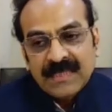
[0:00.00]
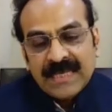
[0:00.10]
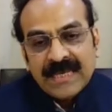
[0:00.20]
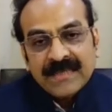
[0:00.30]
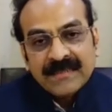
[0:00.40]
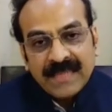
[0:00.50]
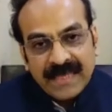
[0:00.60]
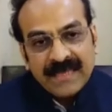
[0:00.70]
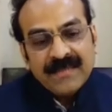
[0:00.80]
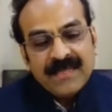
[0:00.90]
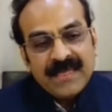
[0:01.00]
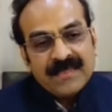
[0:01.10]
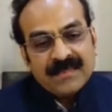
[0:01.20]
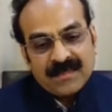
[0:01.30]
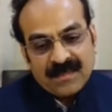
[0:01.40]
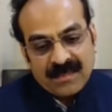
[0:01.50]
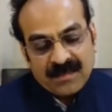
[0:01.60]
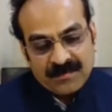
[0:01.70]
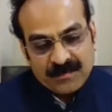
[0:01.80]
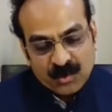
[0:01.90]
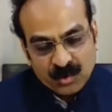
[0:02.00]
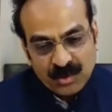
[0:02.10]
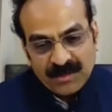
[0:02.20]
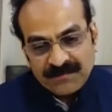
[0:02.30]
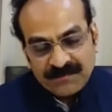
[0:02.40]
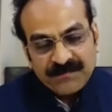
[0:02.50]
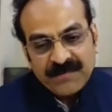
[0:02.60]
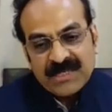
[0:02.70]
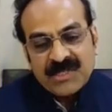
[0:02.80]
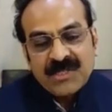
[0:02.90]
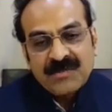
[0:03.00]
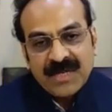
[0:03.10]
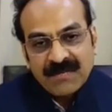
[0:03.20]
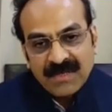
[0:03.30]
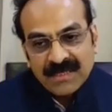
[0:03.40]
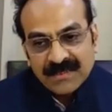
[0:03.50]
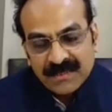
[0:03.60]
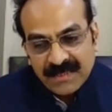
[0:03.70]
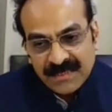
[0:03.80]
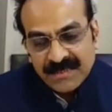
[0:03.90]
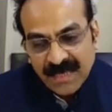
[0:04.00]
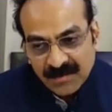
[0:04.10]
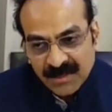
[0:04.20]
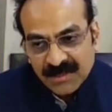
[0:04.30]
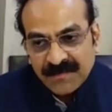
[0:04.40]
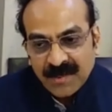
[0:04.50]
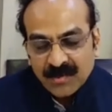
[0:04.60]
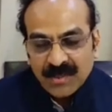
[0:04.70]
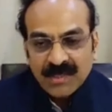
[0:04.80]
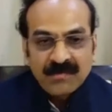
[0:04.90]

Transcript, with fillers: Then these uh, through the Western travelers, these diamonds found their way to